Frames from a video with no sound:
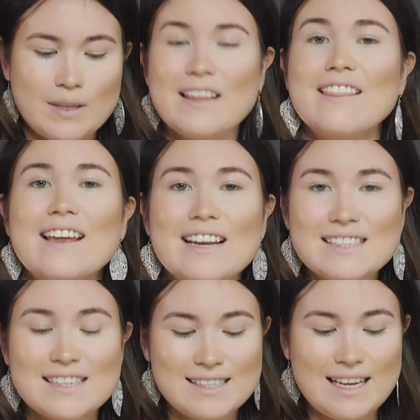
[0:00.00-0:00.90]
And then,
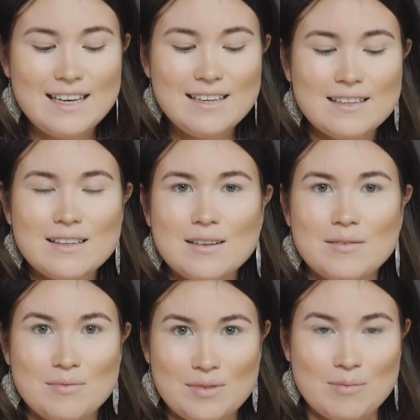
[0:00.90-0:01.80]
as I said,
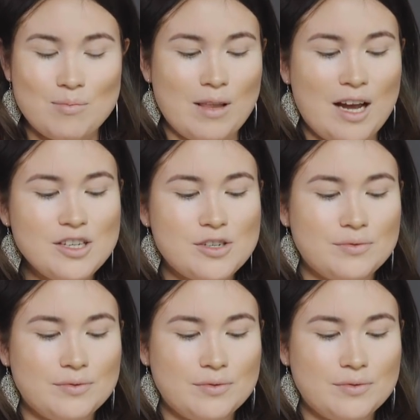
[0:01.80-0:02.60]
blush